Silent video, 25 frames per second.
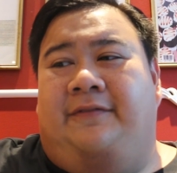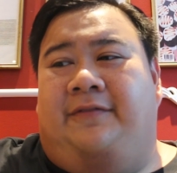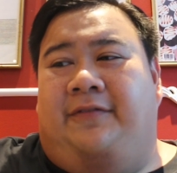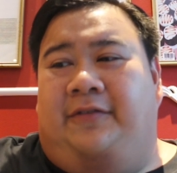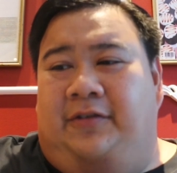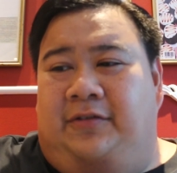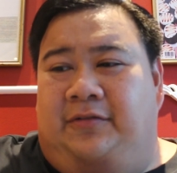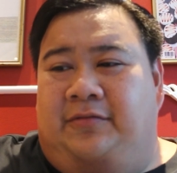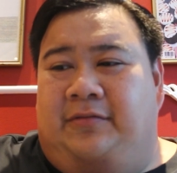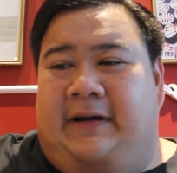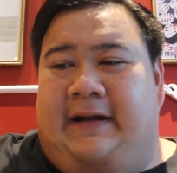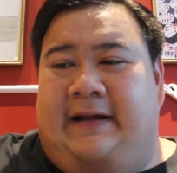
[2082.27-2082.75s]

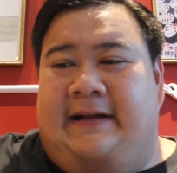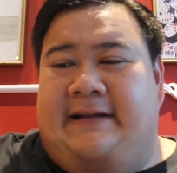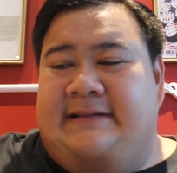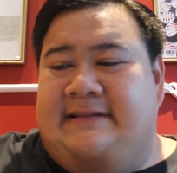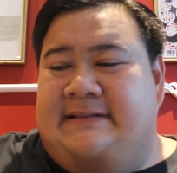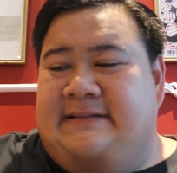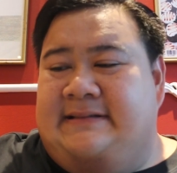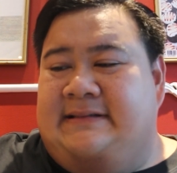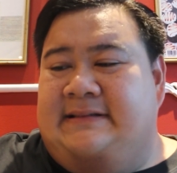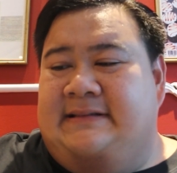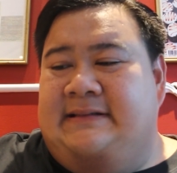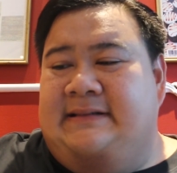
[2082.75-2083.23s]
Food
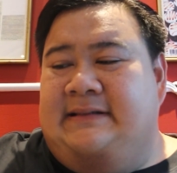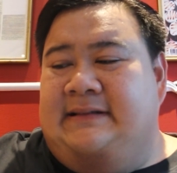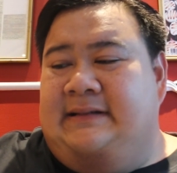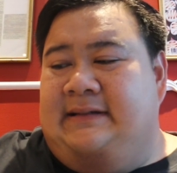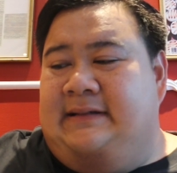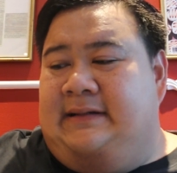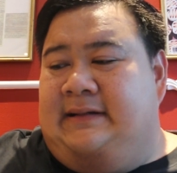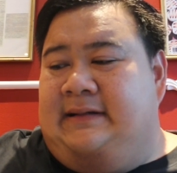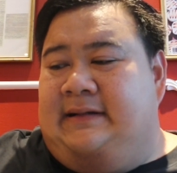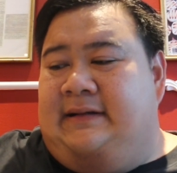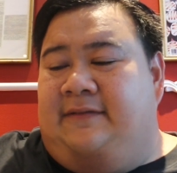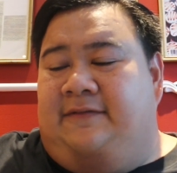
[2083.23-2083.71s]
wise,
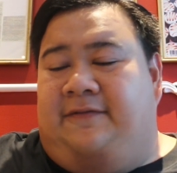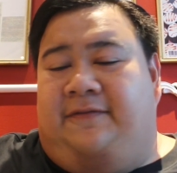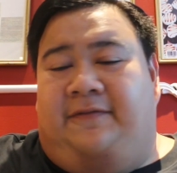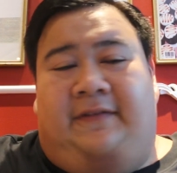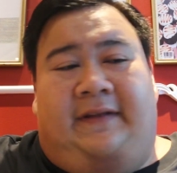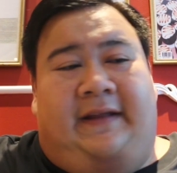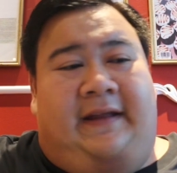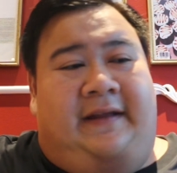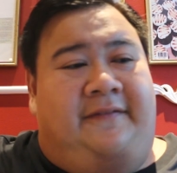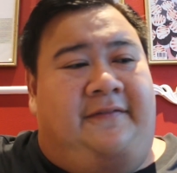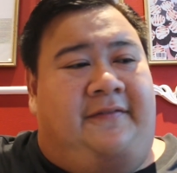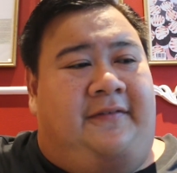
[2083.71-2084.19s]

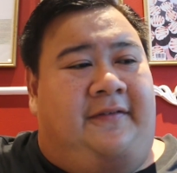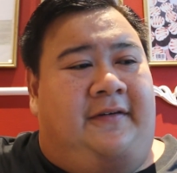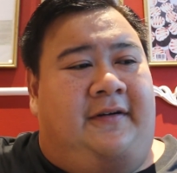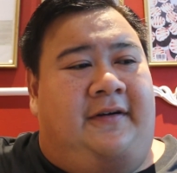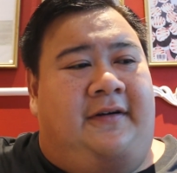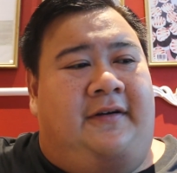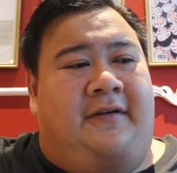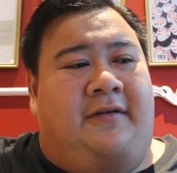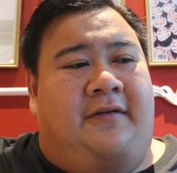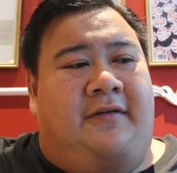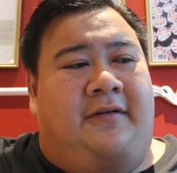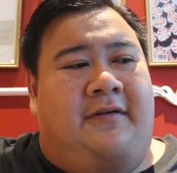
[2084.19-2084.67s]

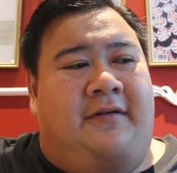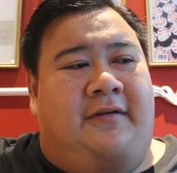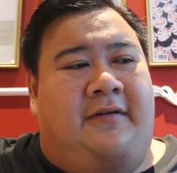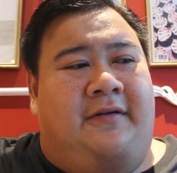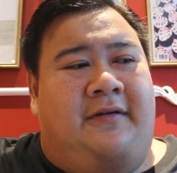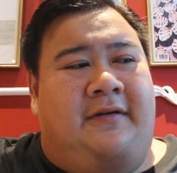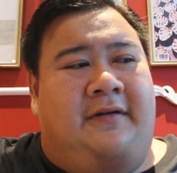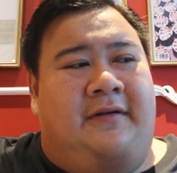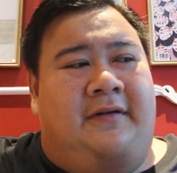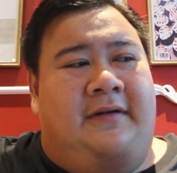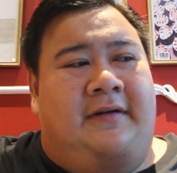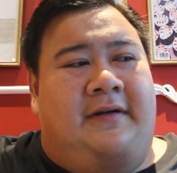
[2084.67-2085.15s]
flavor
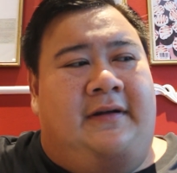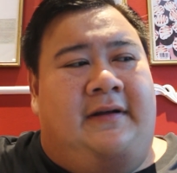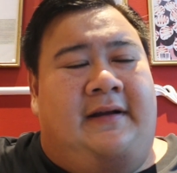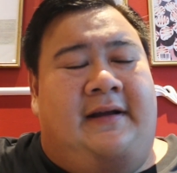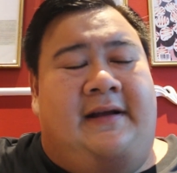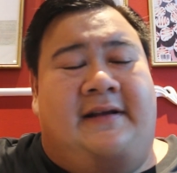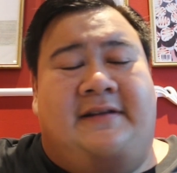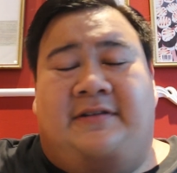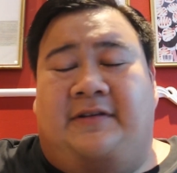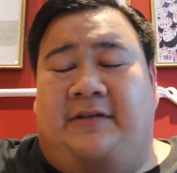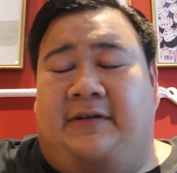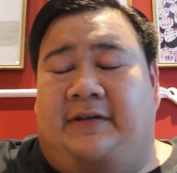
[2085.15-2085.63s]

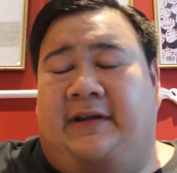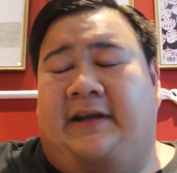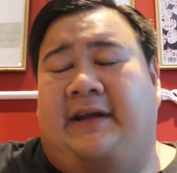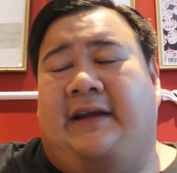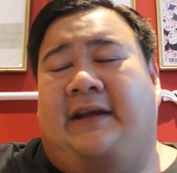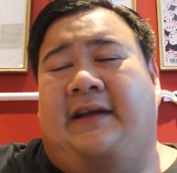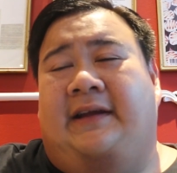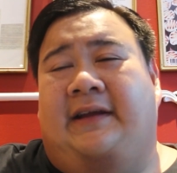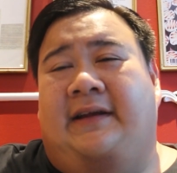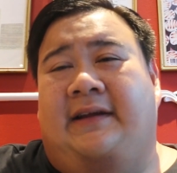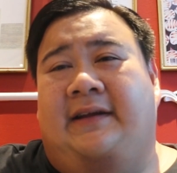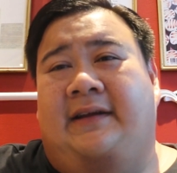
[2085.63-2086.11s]
is
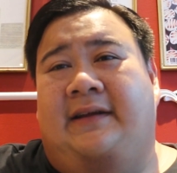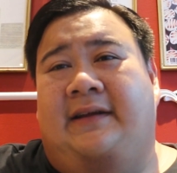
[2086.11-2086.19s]
okay.